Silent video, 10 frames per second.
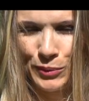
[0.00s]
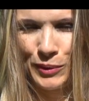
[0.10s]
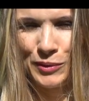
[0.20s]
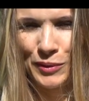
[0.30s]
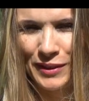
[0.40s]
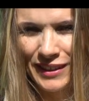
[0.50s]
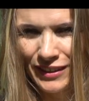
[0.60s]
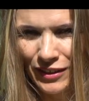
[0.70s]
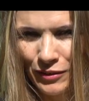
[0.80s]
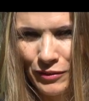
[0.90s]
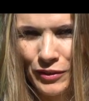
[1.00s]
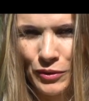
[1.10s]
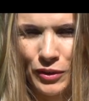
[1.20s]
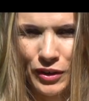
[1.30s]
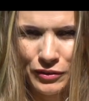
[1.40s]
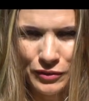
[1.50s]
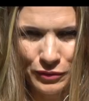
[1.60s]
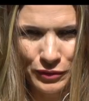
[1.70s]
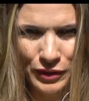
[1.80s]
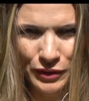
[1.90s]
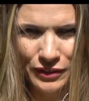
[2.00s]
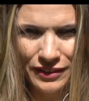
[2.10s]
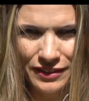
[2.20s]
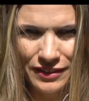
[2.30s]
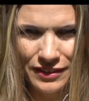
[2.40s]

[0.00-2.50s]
What you think of, you often feel.